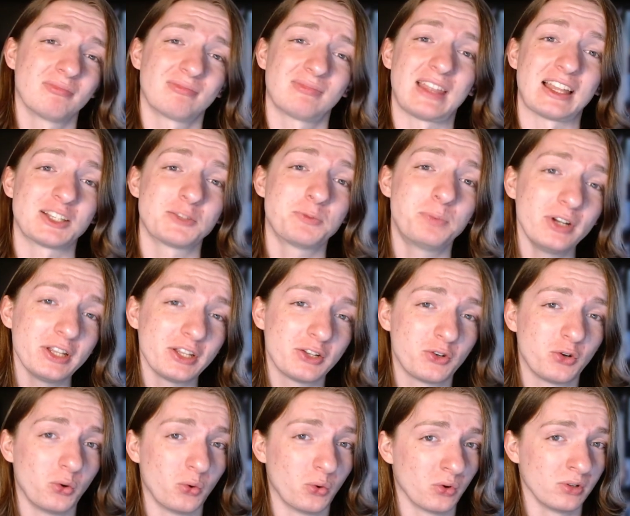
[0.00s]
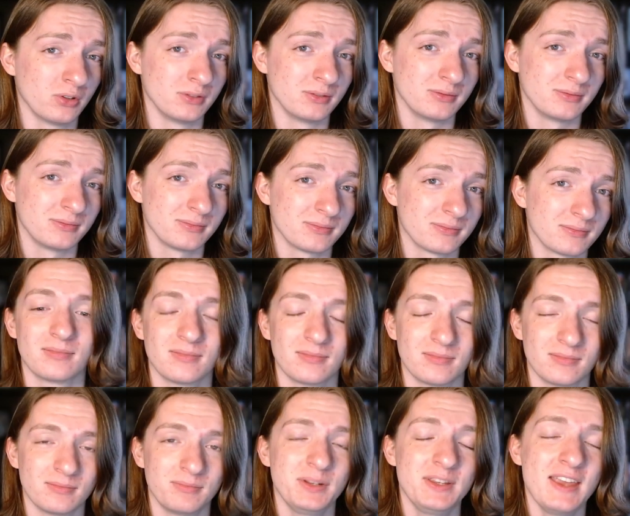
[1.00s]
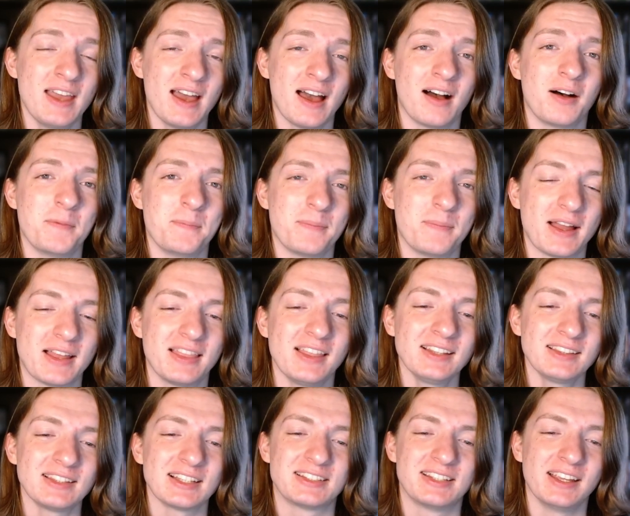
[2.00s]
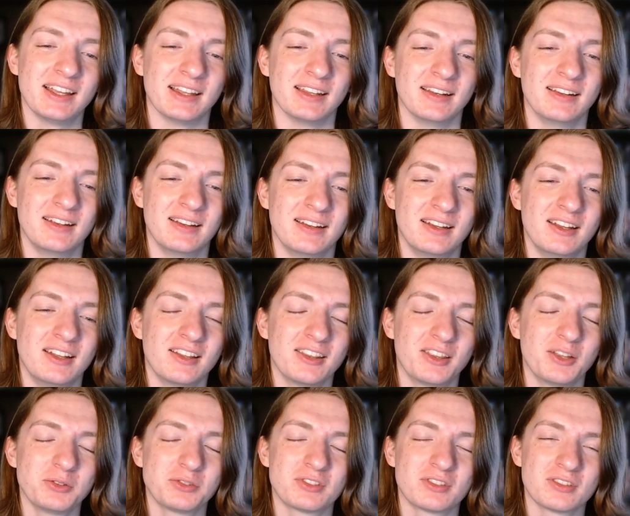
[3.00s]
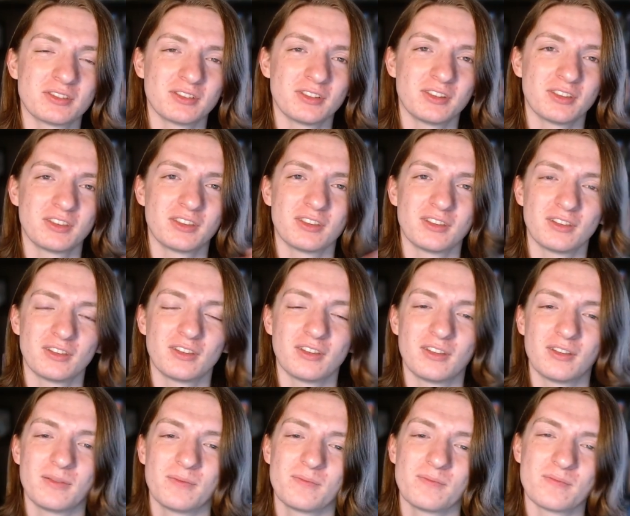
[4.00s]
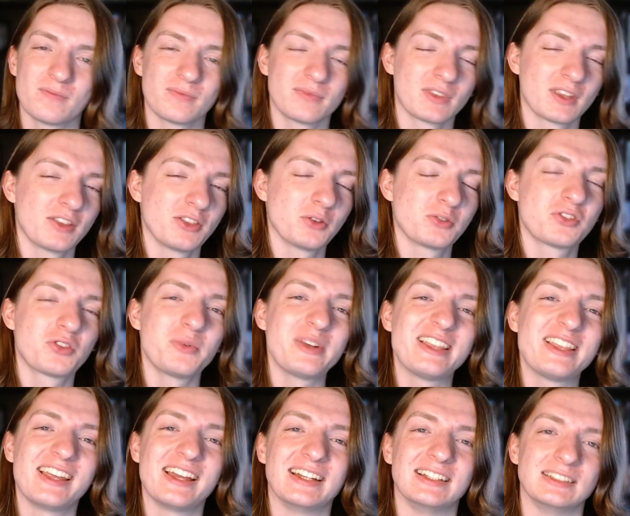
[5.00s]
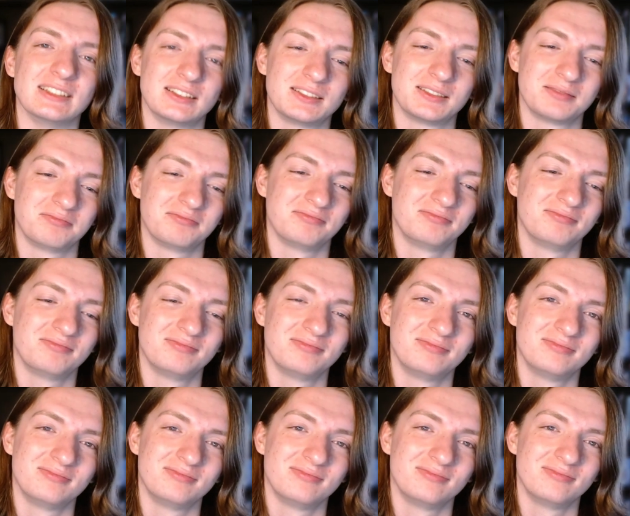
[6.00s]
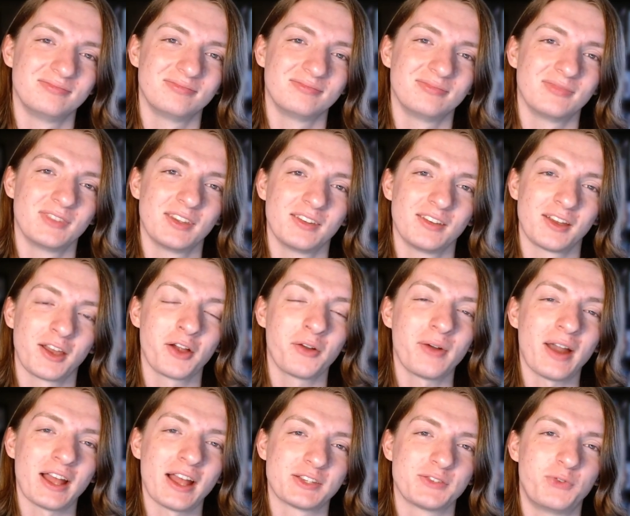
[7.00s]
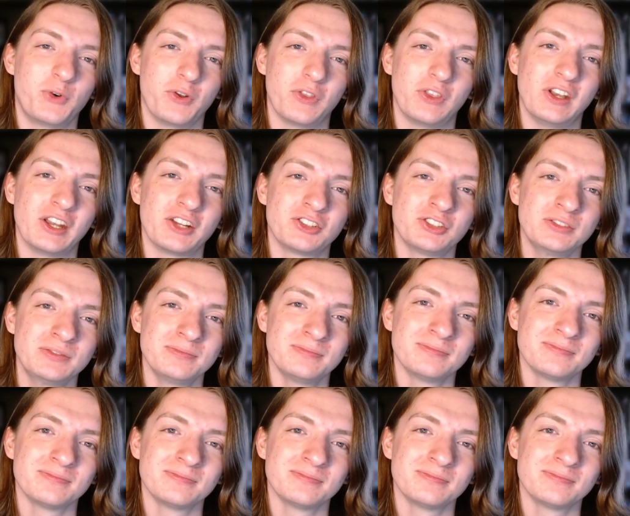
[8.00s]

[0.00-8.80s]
That's pretty cool. But yeah, um, I think that's it. Those, those three things. Congrats, fourth edition.